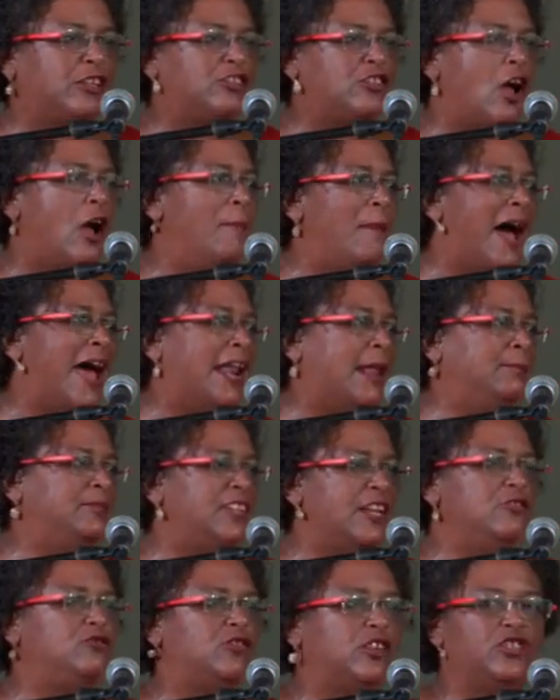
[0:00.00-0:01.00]
Tom Adams
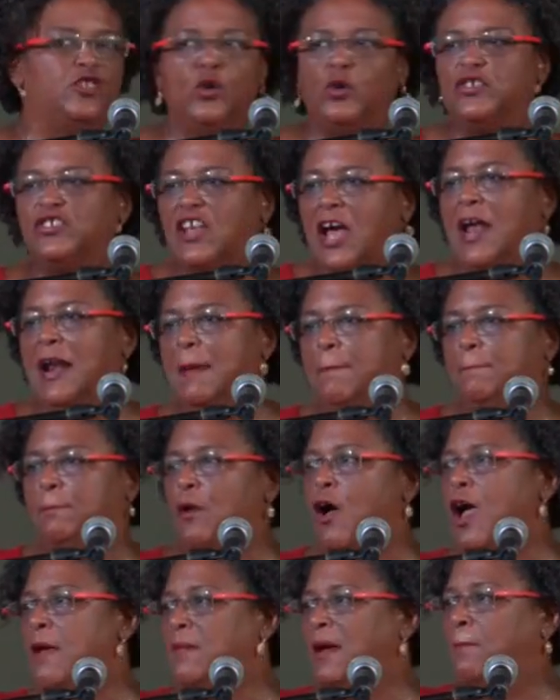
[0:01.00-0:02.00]
introduced
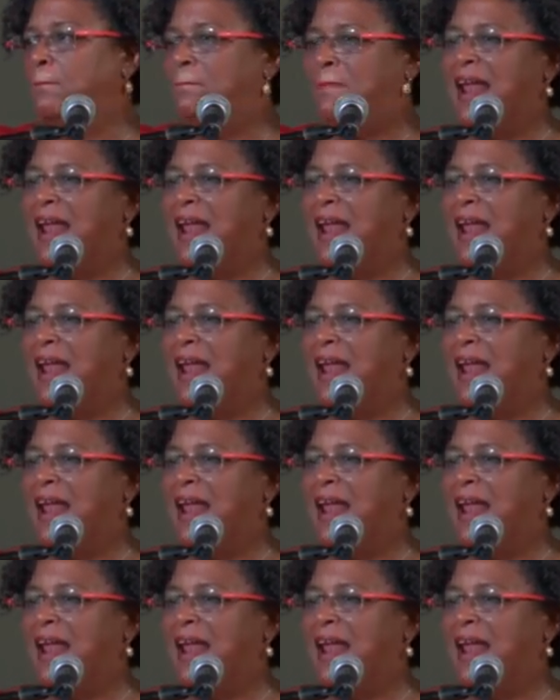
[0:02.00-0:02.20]
unemployment